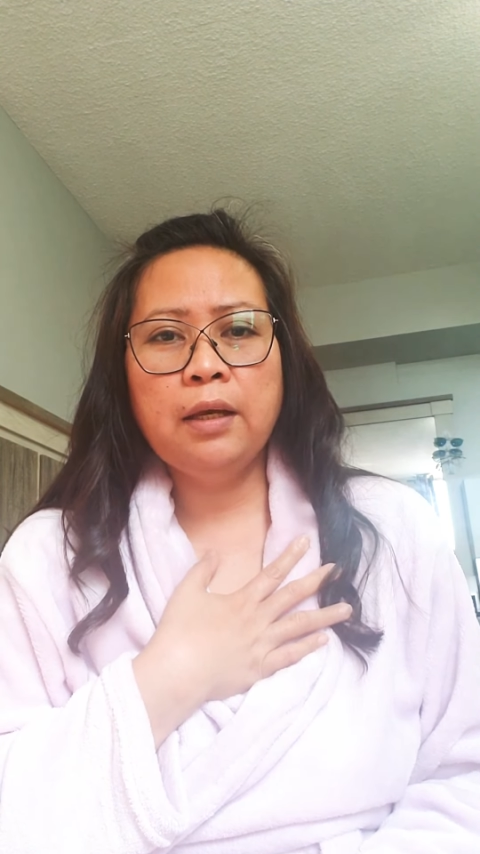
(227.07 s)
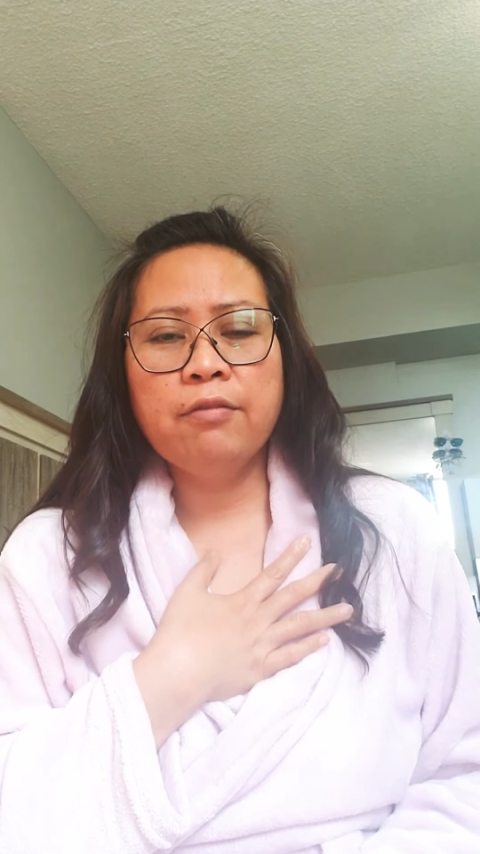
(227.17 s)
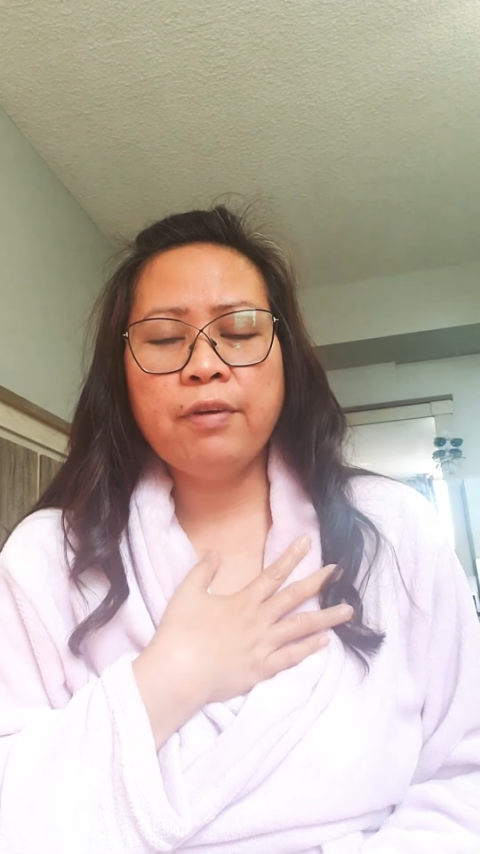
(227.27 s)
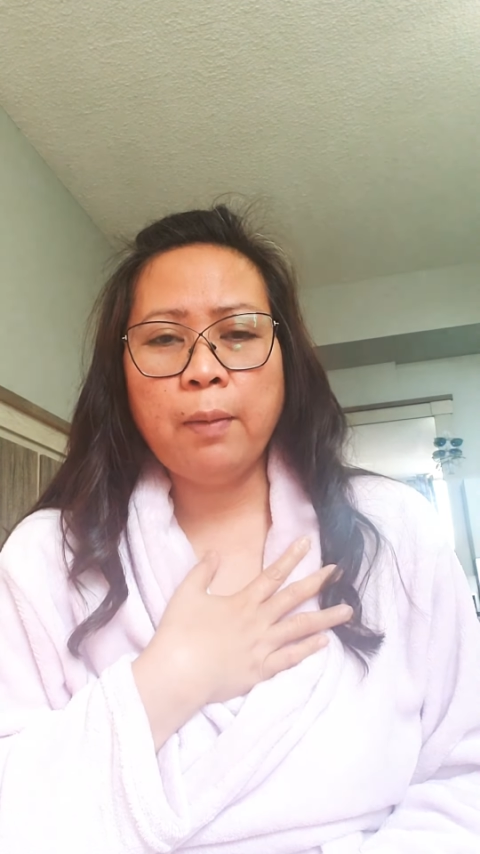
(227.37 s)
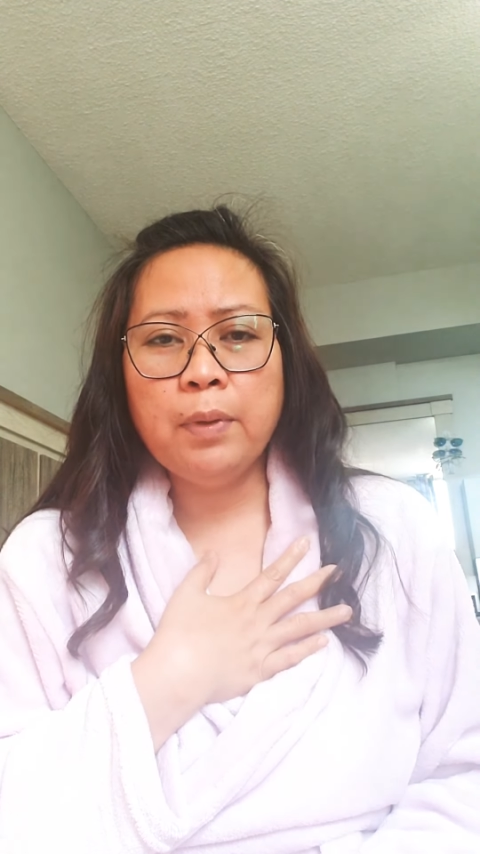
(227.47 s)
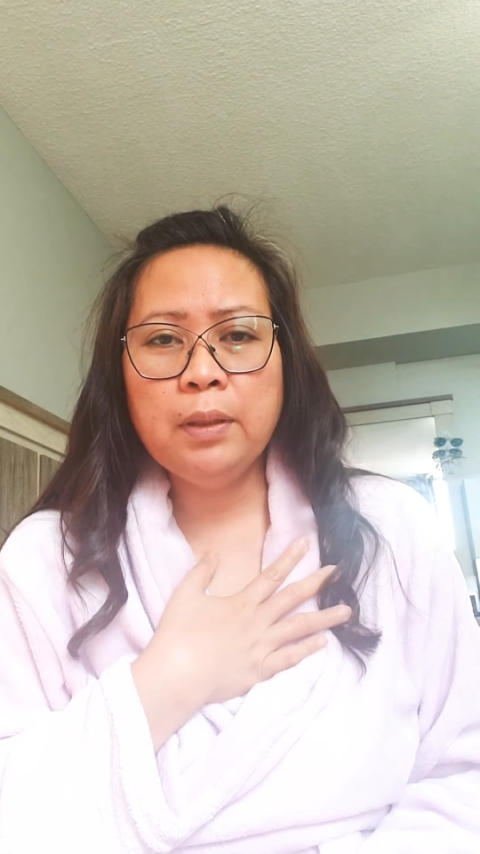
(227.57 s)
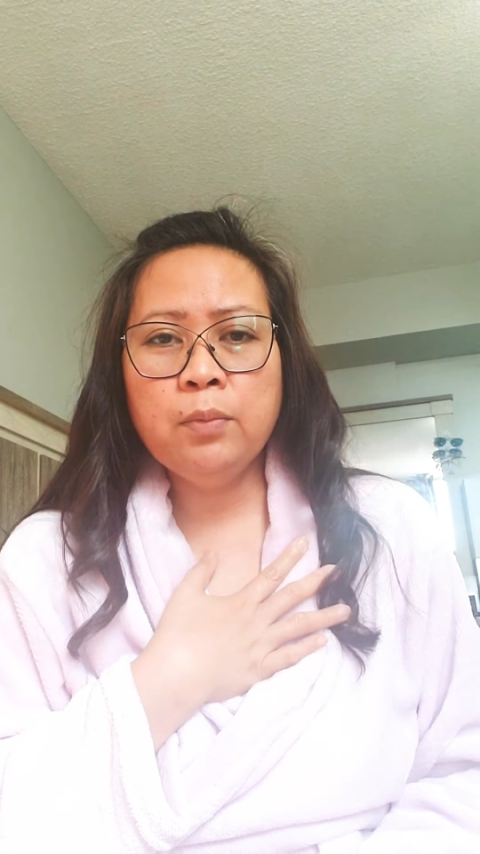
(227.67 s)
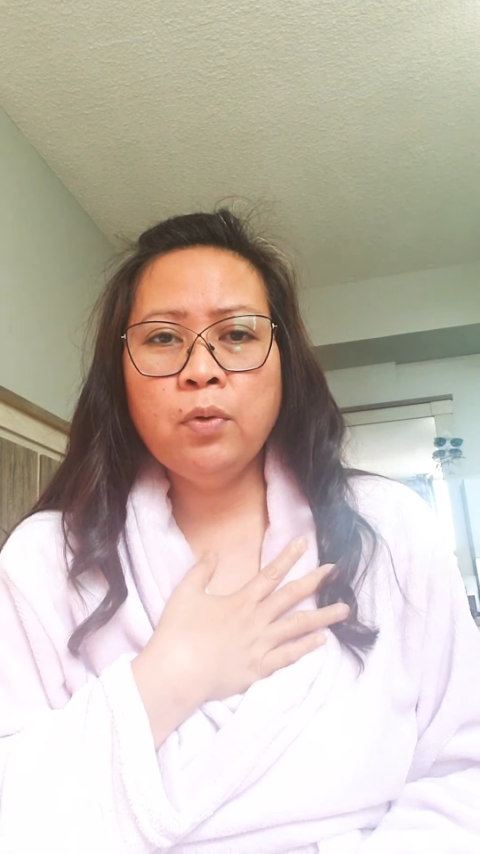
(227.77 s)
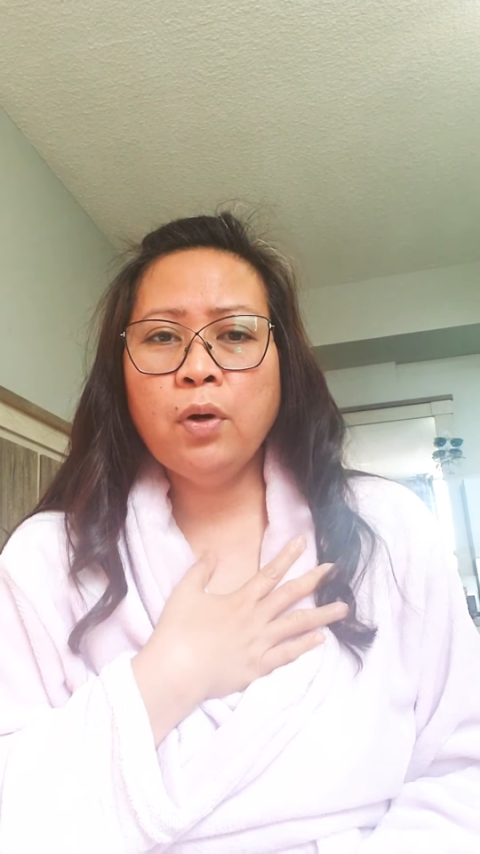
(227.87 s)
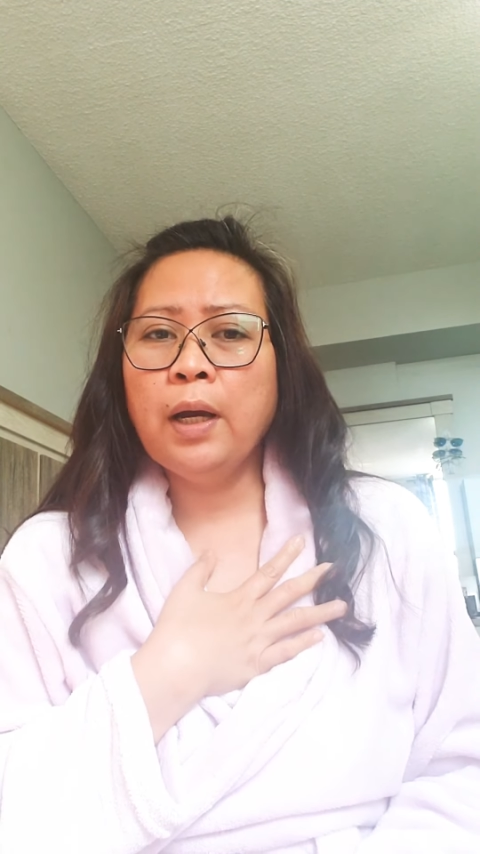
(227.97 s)
ang family
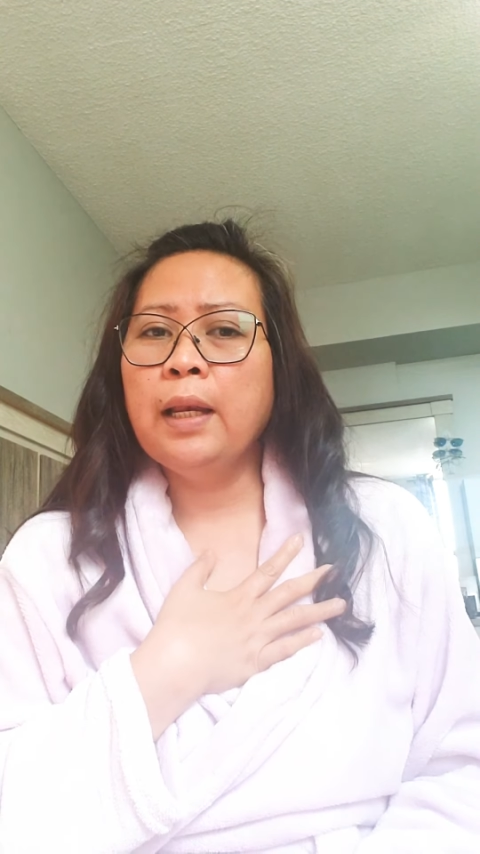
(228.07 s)
mo,